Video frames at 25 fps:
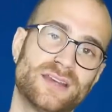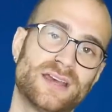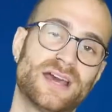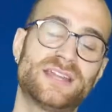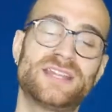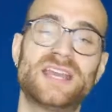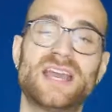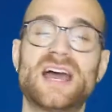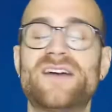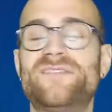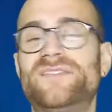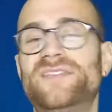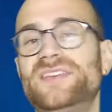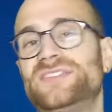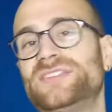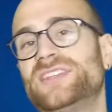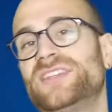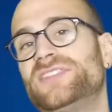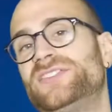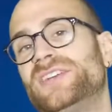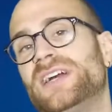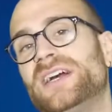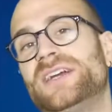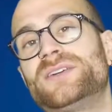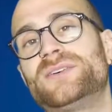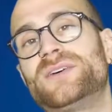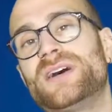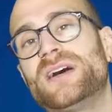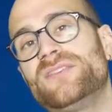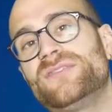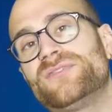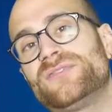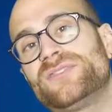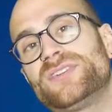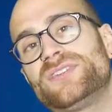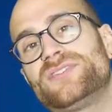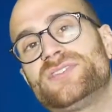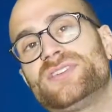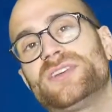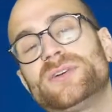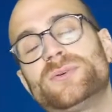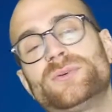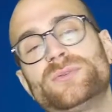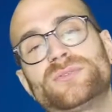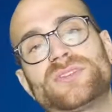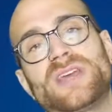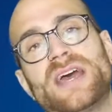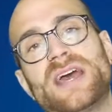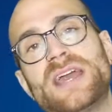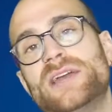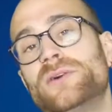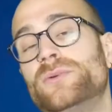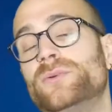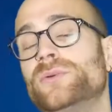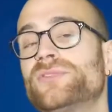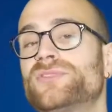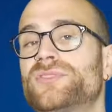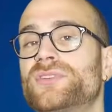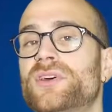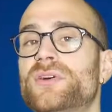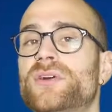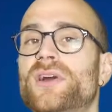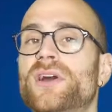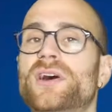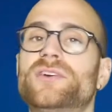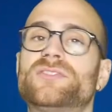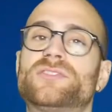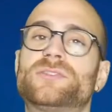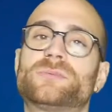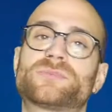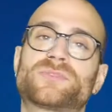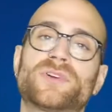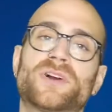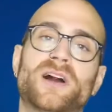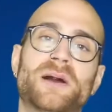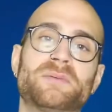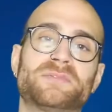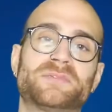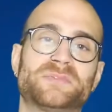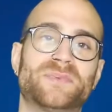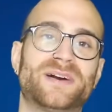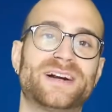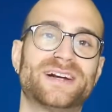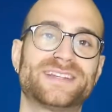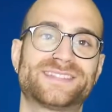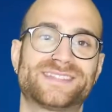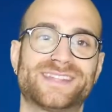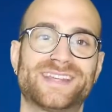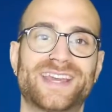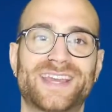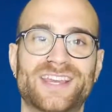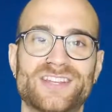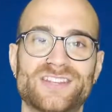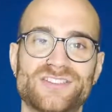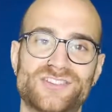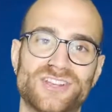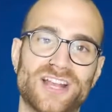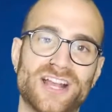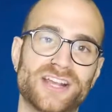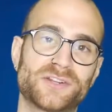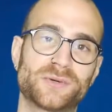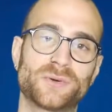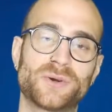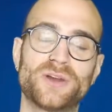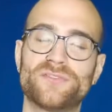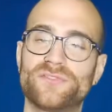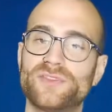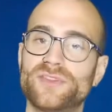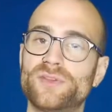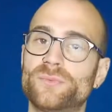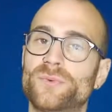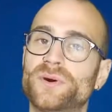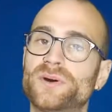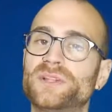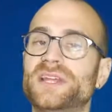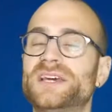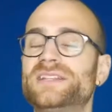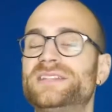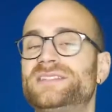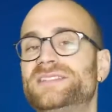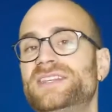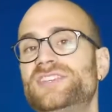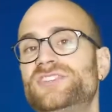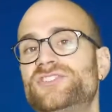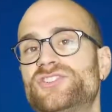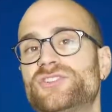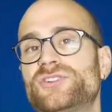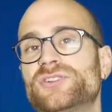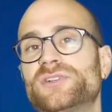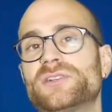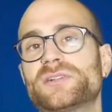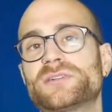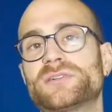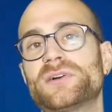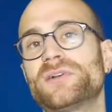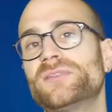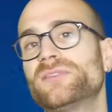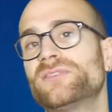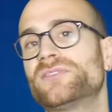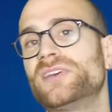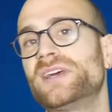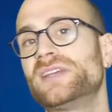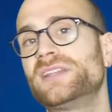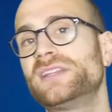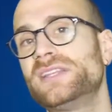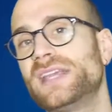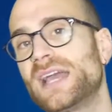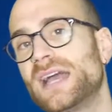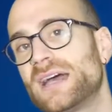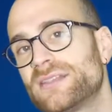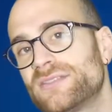And yeah, visit the channel every single day. Also, go subscribe to my second channel if you want additional content.